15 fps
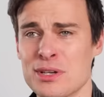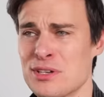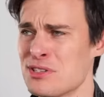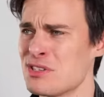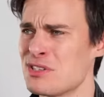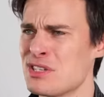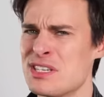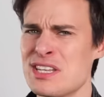
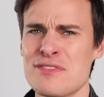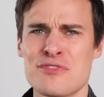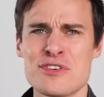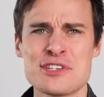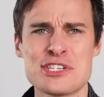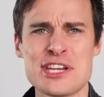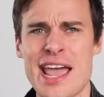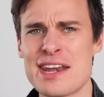Because it's a
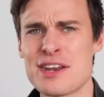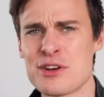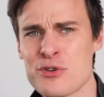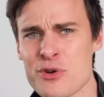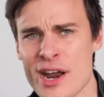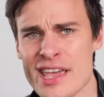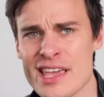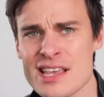different shade of
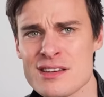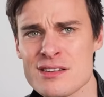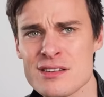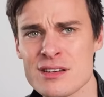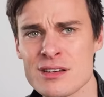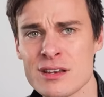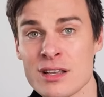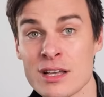green?